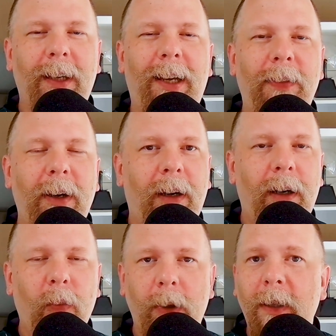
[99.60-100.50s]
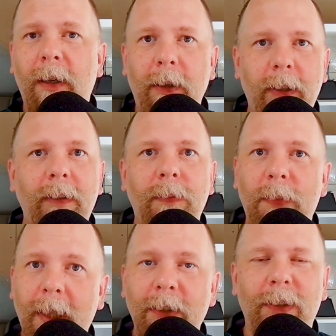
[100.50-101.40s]
There are 100
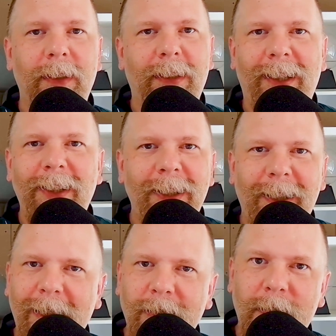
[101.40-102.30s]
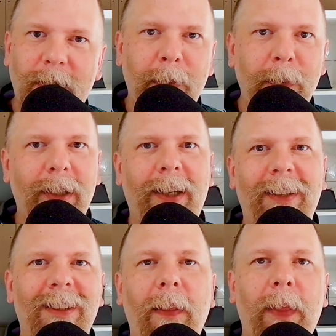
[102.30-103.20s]
sections. You can tell that just straight from the
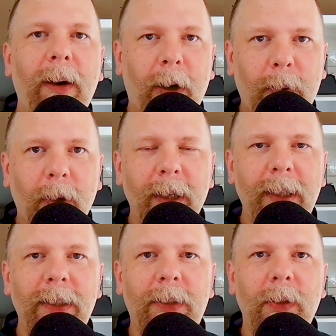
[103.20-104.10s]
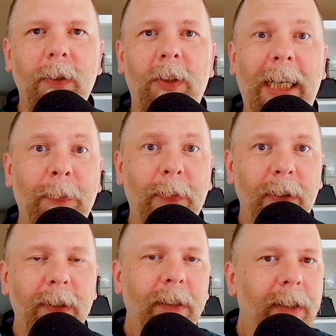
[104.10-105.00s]
title. They are broken into
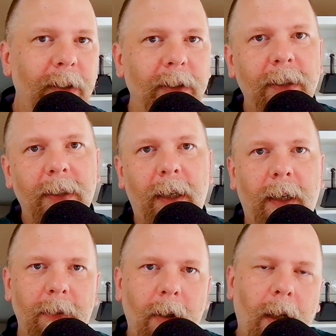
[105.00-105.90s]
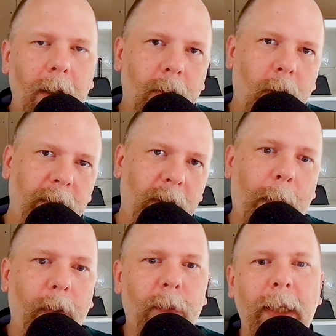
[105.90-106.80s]
chapters and sections on a sort of
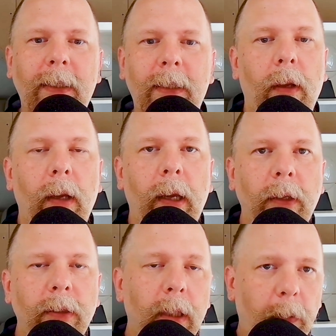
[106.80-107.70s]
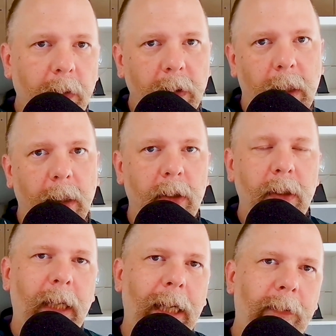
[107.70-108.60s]
topical basis. And some of the
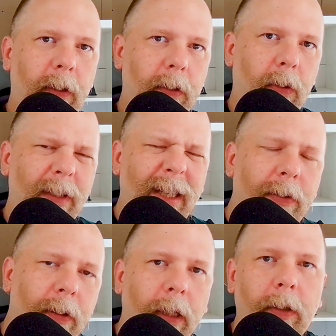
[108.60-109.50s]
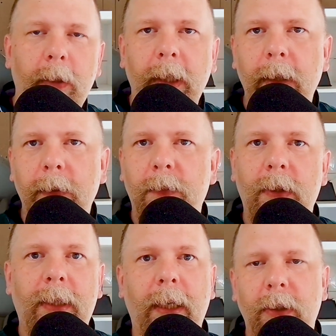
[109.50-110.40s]
sections have a sort of introductory
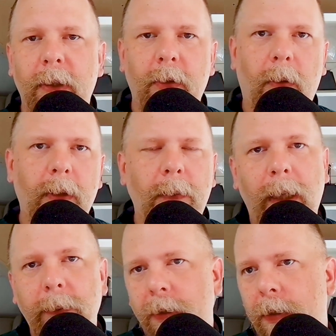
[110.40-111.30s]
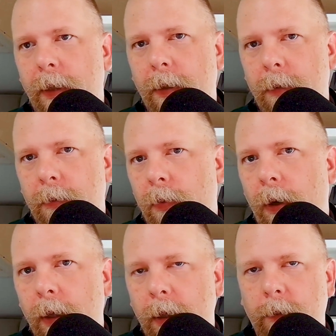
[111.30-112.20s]
section, or sometimes one
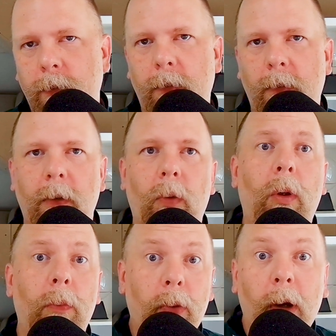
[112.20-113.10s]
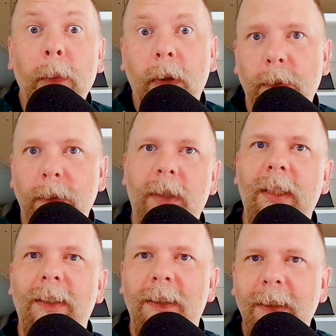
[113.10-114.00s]
of the, quote, problems
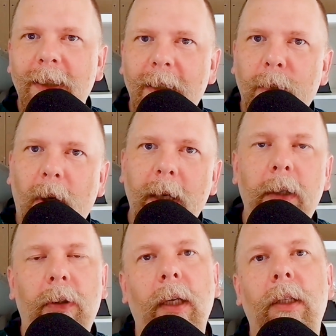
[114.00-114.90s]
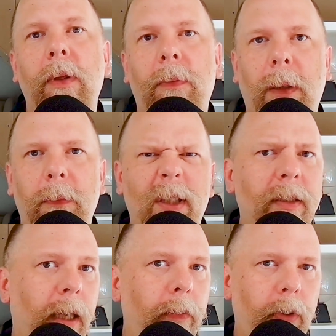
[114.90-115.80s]
is more an introductory problem, a
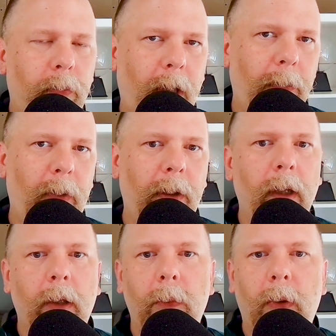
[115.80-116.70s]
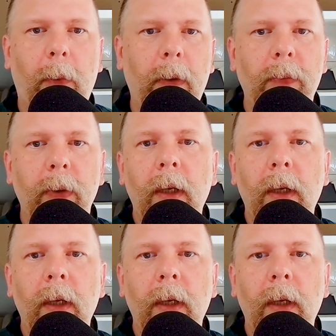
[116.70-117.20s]
conceptual problem rather than a code problem.